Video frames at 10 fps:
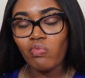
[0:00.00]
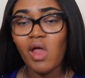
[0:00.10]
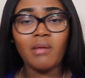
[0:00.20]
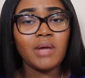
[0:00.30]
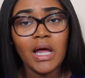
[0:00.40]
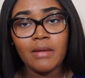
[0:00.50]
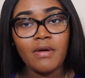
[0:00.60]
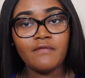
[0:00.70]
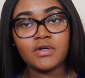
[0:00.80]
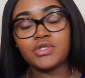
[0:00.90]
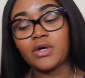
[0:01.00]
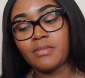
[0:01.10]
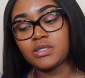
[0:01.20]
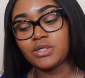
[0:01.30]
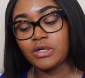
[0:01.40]
I'm not in my first
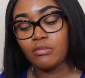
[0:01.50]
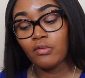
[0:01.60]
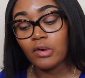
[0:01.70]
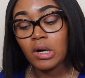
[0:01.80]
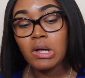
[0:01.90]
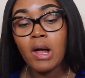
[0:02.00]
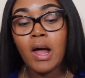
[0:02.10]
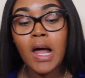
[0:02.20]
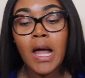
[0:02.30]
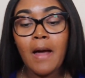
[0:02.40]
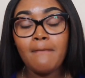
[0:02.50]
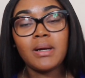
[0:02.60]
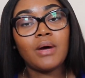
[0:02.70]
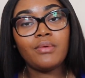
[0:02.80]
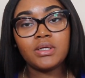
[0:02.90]
trimester anymore, but
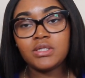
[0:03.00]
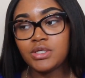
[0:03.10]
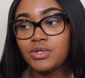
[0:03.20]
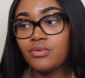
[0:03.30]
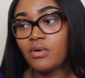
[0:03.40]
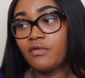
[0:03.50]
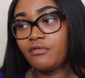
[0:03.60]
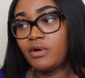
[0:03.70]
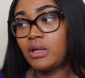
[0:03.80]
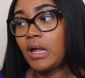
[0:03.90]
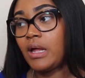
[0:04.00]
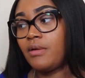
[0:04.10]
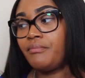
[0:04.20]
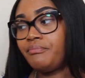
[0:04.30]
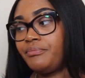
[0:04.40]
I wanted to do one for,
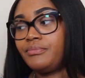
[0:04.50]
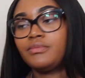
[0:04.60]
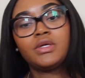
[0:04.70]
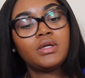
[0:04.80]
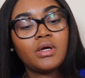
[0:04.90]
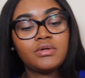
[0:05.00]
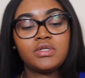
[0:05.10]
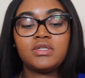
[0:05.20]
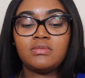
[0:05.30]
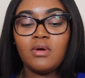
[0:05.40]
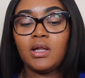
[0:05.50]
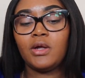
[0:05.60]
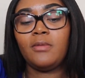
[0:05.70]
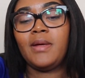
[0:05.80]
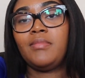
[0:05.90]
like, you know, just small
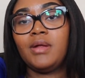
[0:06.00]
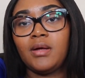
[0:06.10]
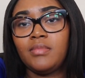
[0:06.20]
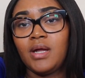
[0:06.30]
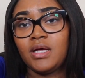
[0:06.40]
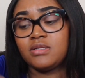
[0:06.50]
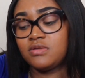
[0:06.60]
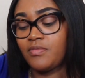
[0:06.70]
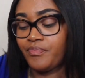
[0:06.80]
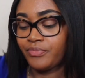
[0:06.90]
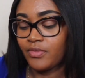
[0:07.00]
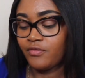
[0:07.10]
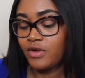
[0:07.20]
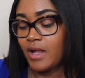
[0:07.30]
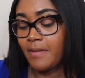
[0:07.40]
little baby updates
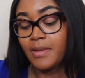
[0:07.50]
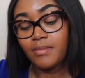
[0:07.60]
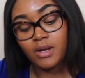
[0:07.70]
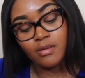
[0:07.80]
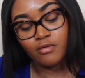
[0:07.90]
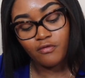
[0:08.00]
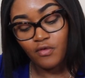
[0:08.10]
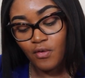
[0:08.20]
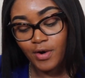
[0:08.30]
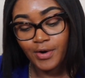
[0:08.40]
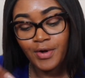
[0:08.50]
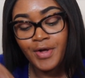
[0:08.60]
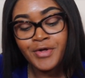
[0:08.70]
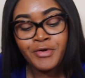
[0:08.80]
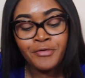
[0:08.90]
for, like, baby number 4,
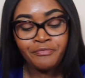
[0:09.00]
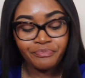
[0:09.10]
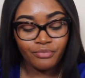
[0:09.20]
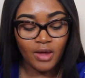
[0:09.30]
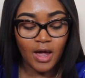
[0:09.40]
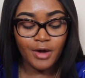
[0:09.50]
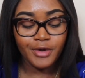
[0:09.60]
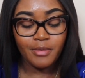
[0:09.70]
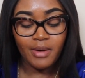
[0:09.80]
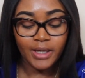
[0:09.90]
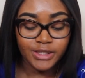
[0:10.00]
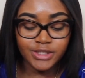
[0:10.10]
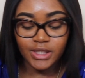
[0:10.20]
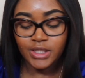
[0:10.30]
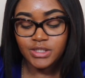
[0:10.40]
how your body
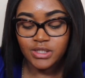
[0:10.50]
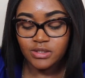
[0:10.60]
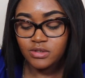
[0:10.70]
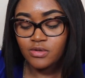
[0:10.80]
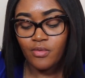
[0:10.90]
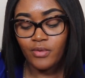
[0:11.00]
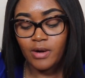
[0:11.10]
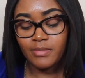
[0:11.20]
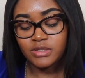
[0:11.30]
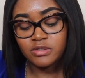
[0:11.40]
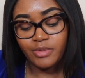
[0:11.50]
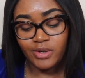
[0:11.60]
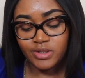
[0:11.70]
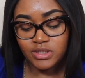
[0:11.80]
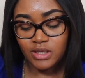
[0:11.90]
changes, what I'm
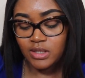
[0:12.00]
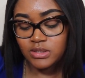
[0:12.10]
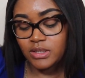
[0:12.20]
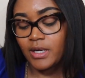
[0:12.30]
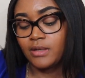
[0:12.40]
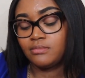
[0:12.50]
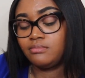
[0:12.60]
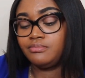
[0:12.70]
experiencing this time,